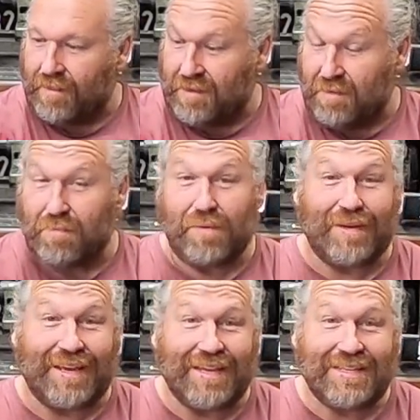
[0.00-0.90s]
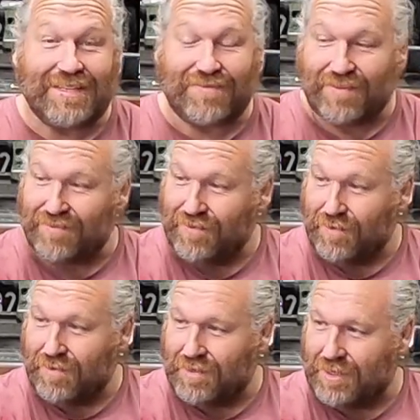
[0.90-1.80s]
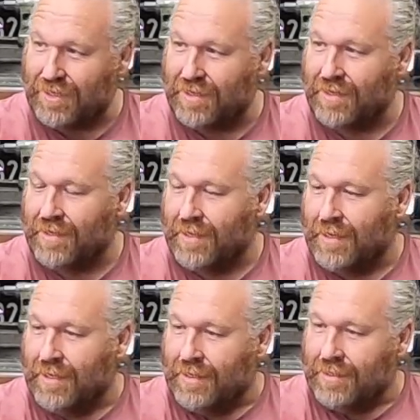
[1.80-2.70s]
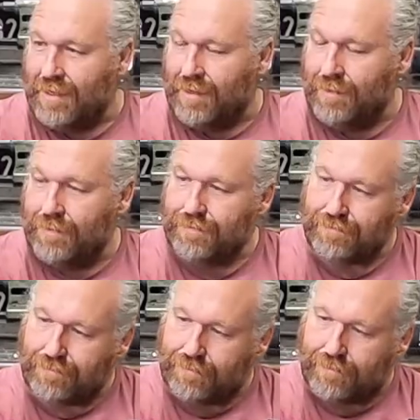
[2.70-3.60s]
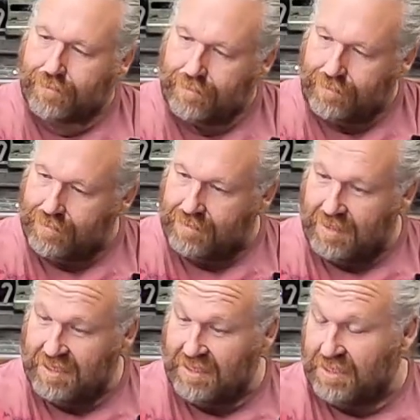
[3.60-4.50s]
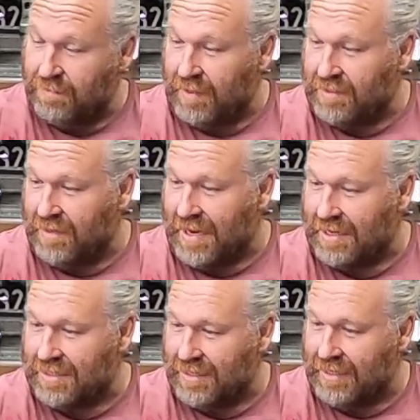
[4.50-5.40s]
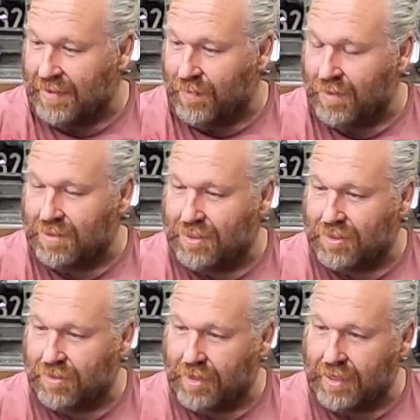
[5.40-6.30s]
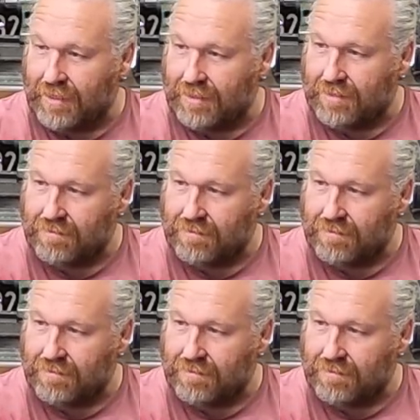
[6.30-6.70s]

You can probably guess it's for the forge. So this is spot on actually, it works a treat.